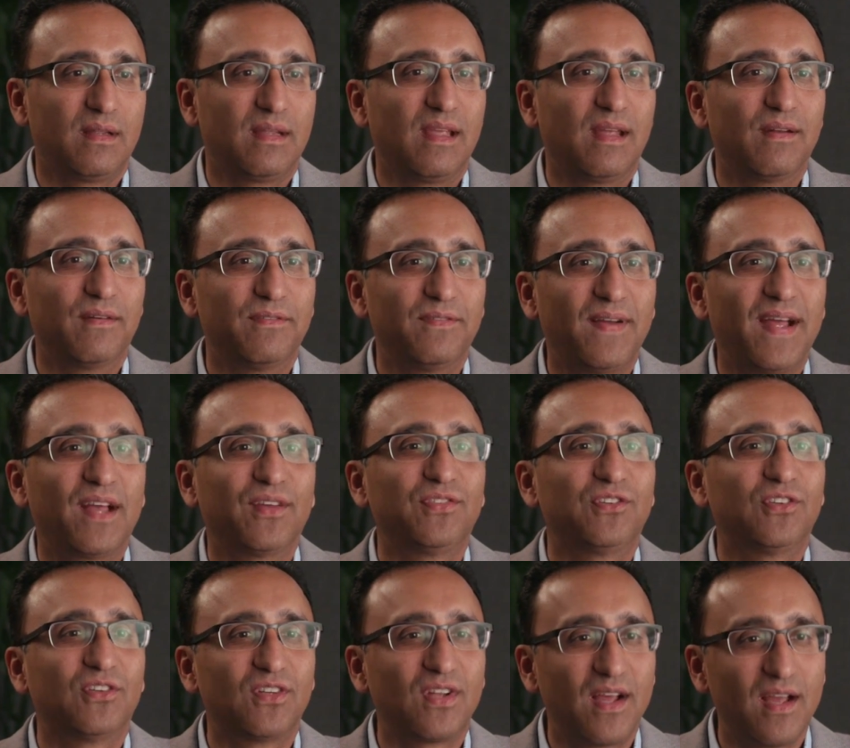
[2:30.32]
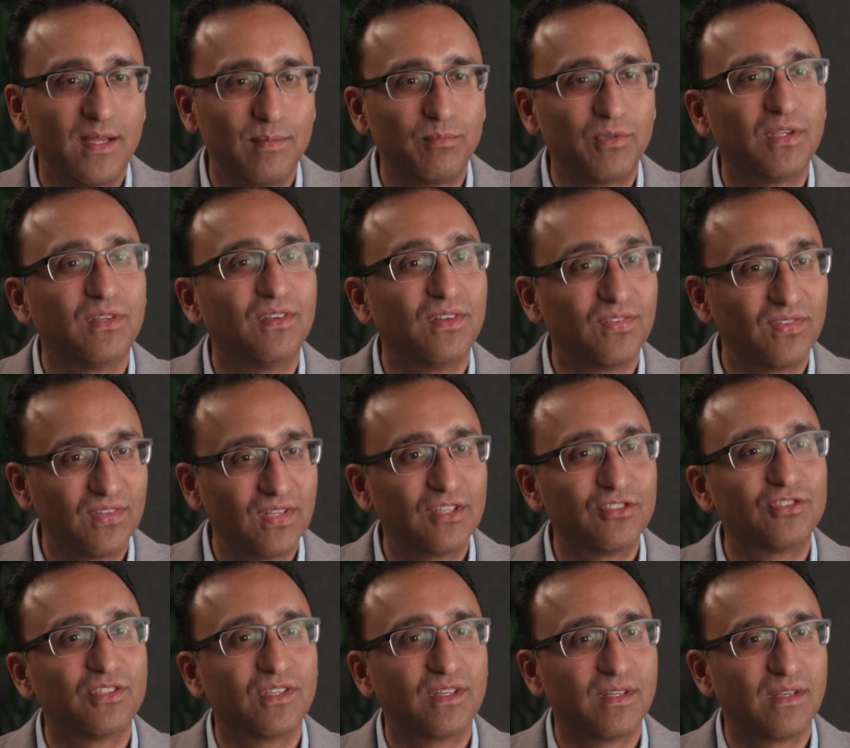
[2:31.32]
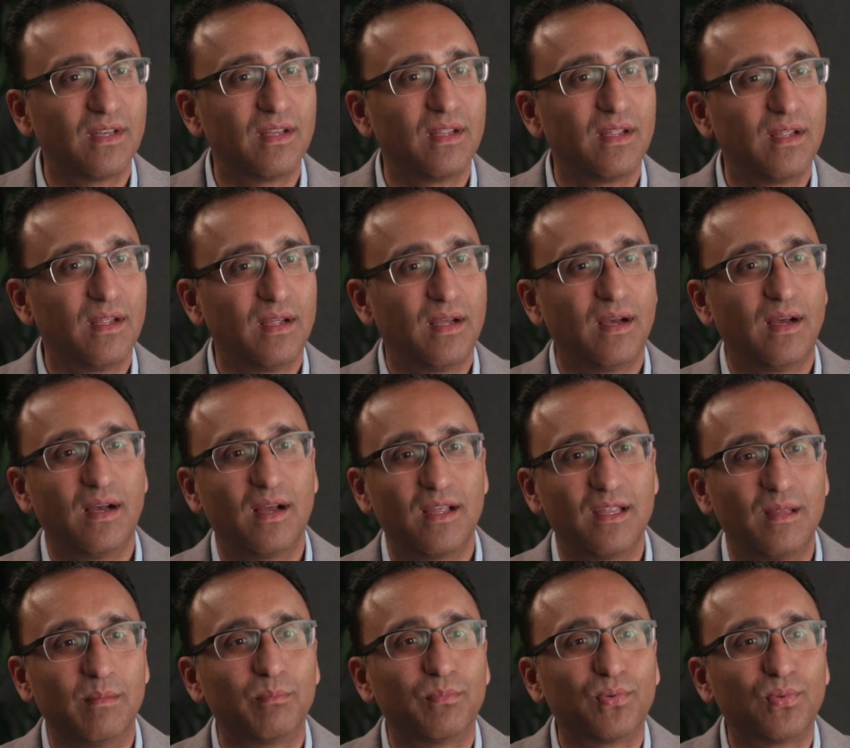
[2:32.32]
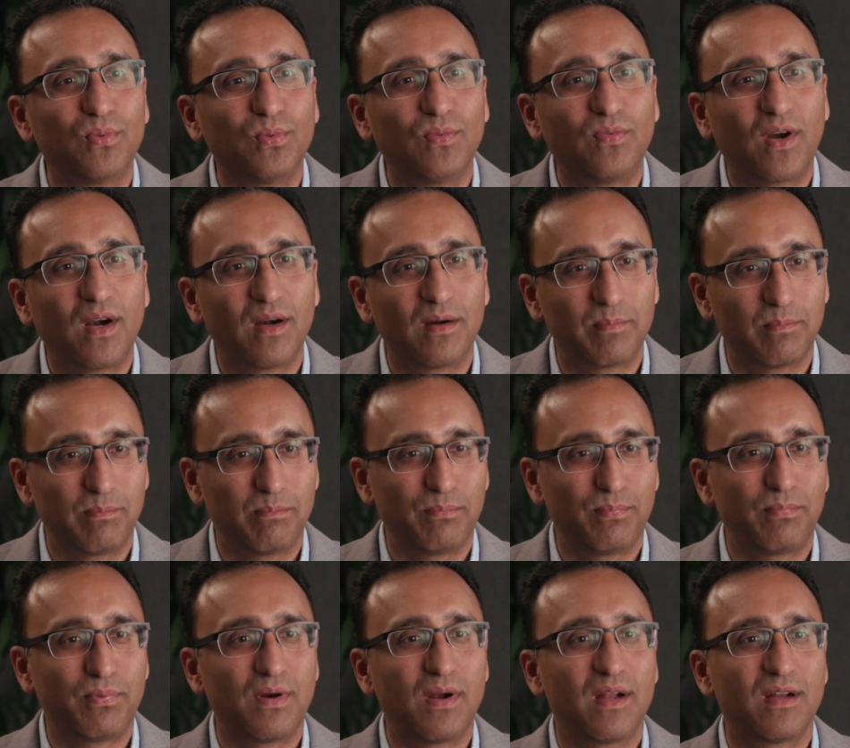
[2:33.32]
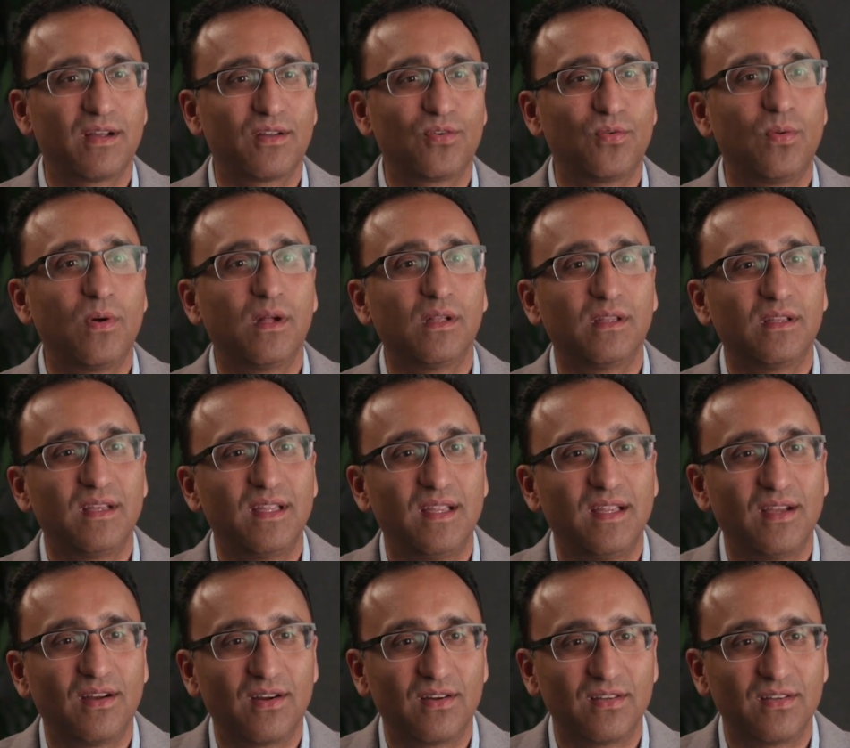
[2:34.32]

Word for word: get a faster time to decision, uh, improve our product quality,